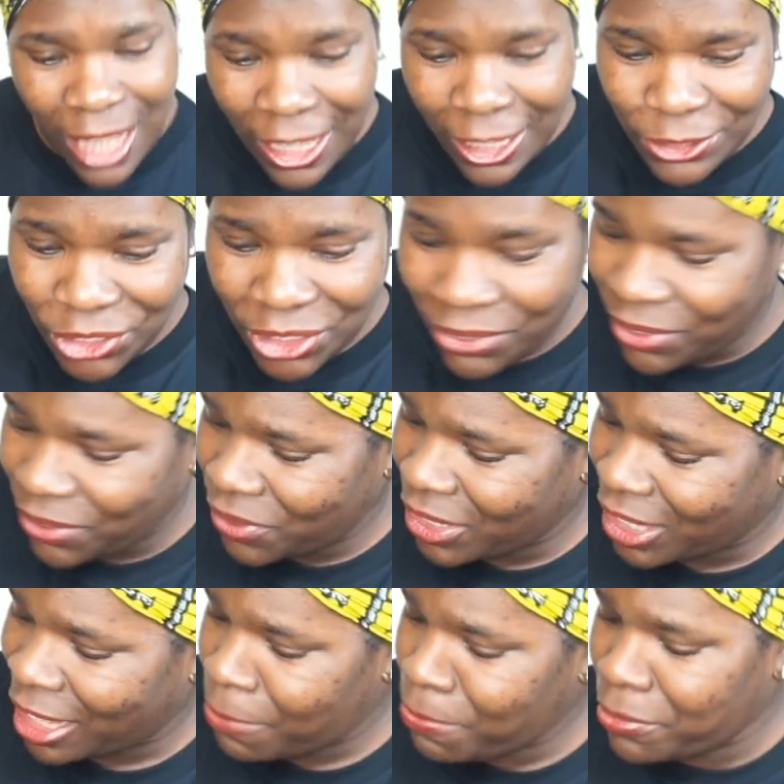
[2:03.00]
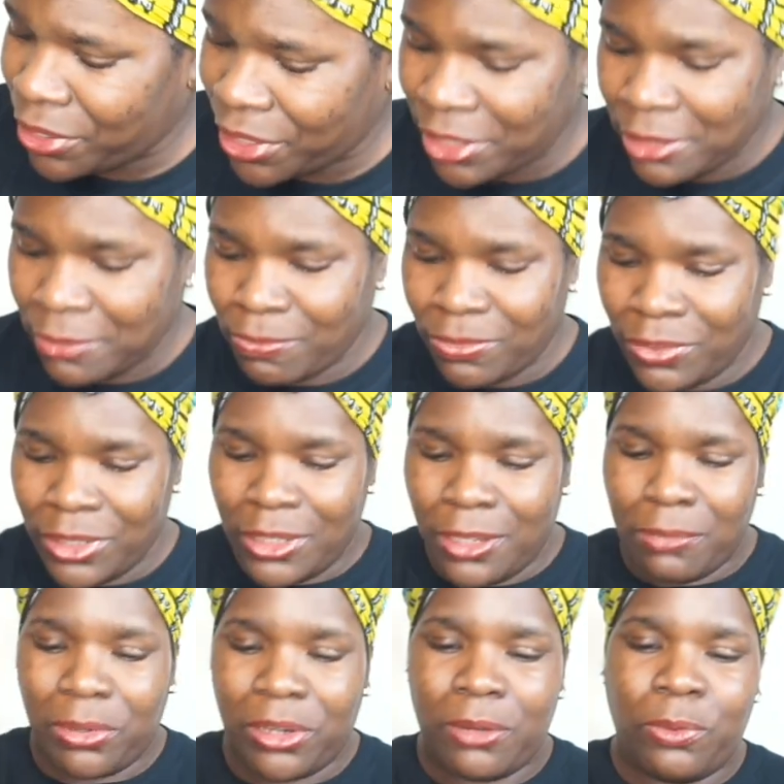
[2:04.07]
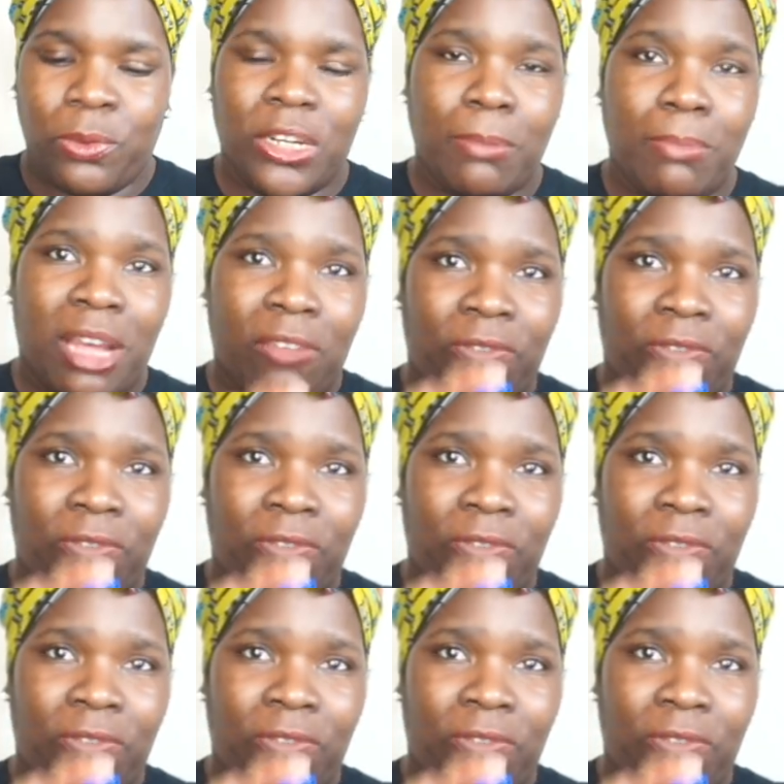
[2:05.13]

I can show it on the camera, but one of my